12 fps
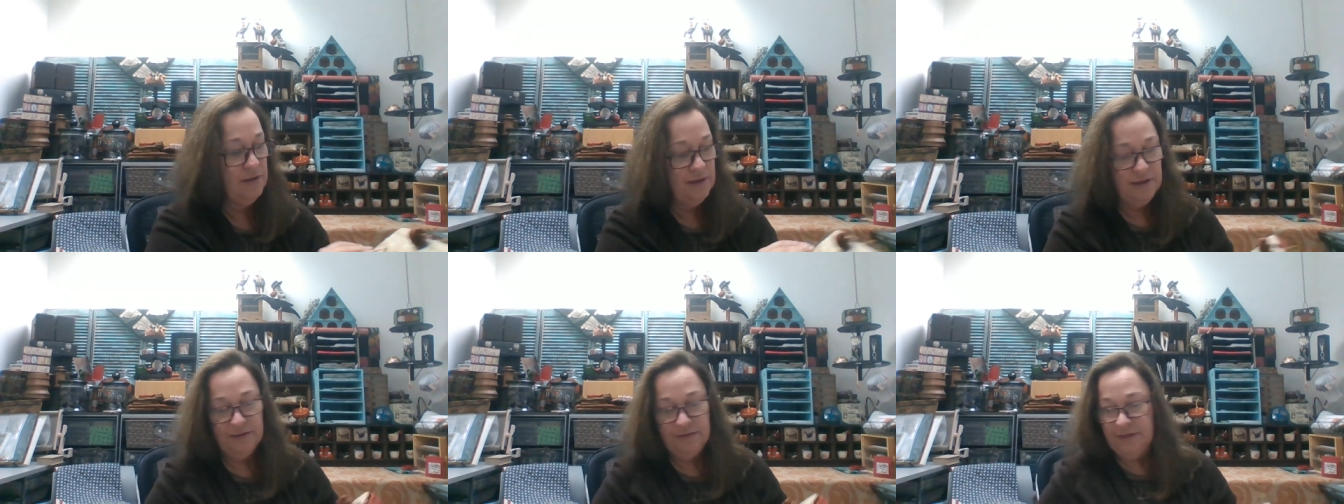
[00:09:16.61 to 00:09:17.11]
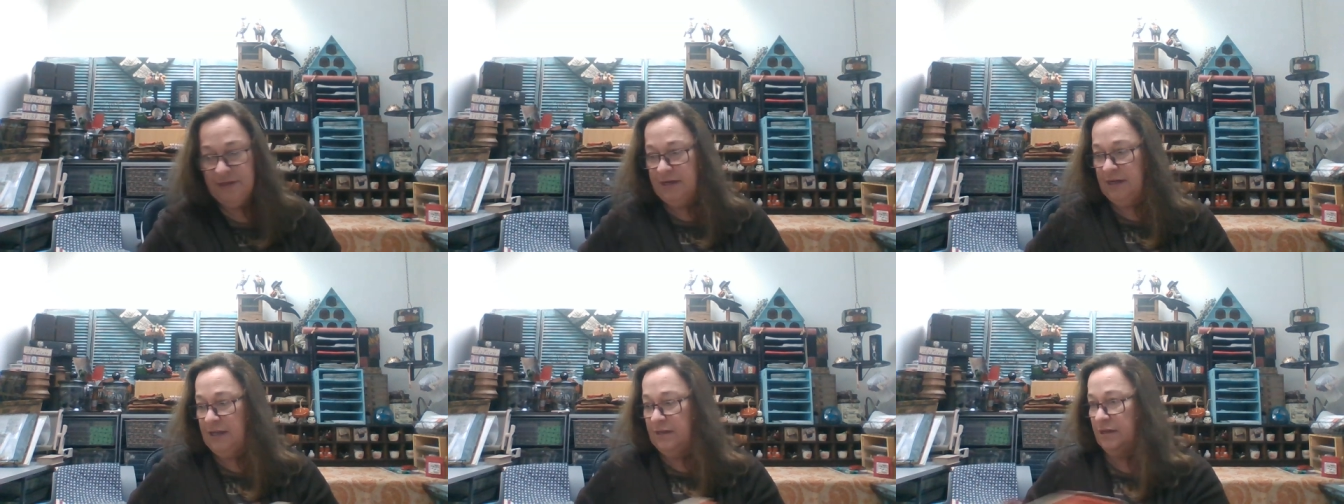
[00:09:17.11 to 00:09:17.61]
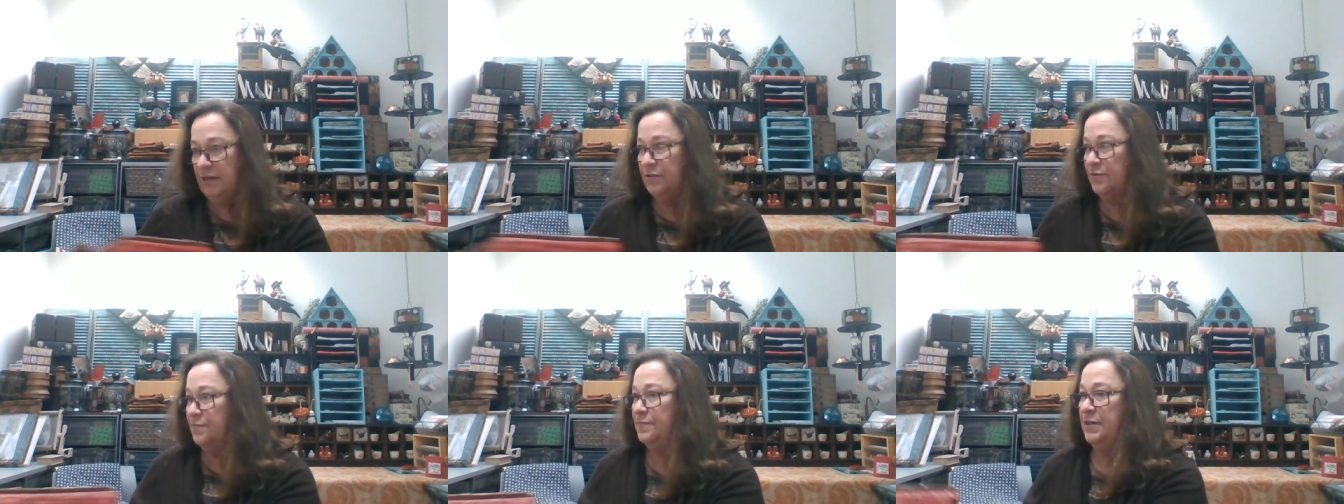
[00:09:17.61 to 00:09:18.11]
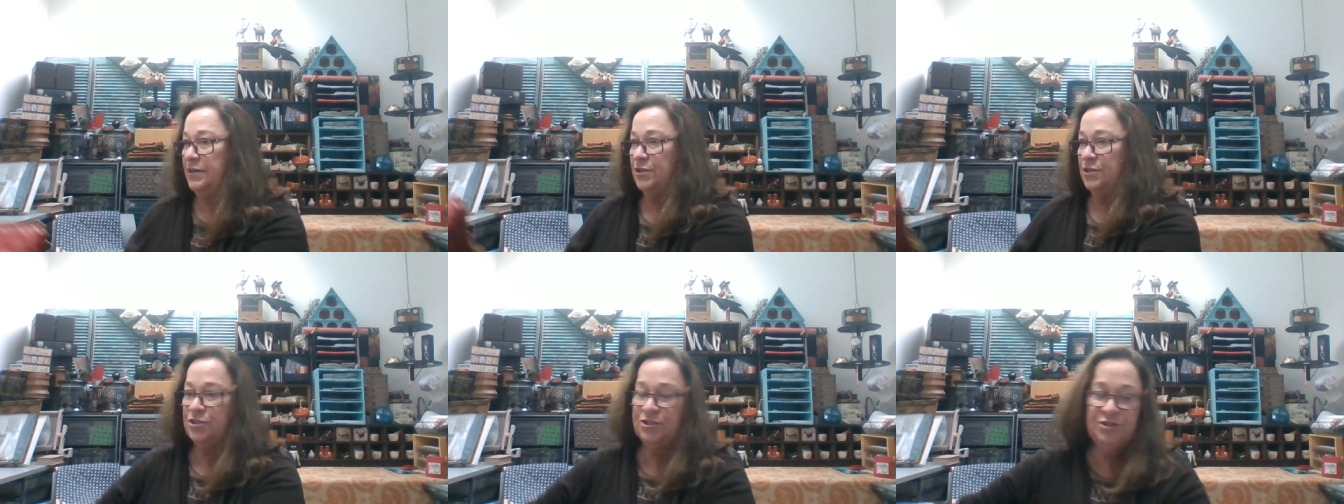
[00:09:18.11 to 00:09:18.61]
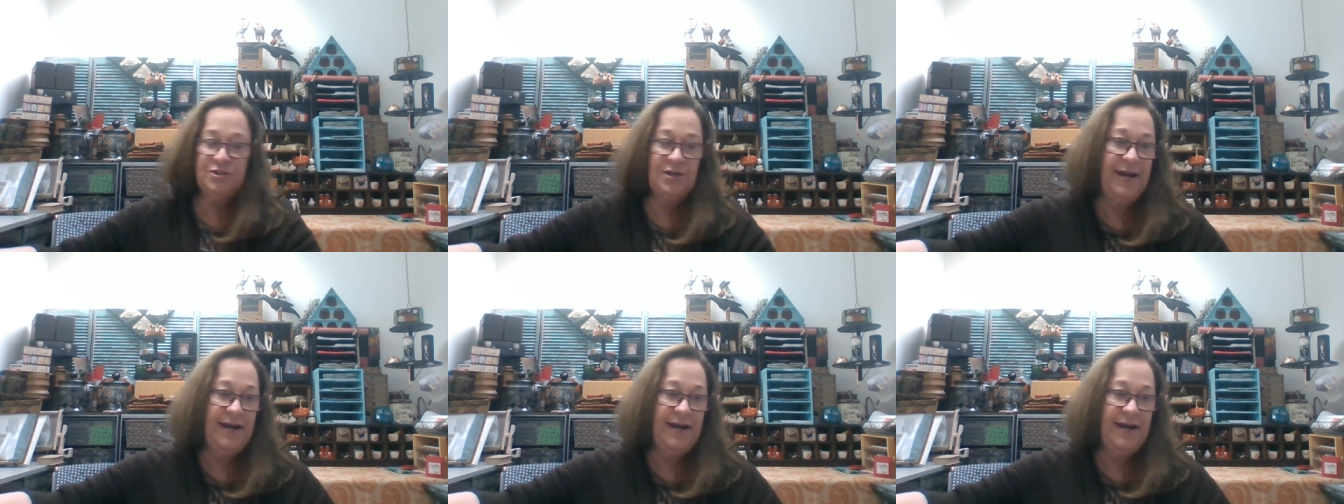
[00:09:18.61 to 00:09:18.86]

And then another finish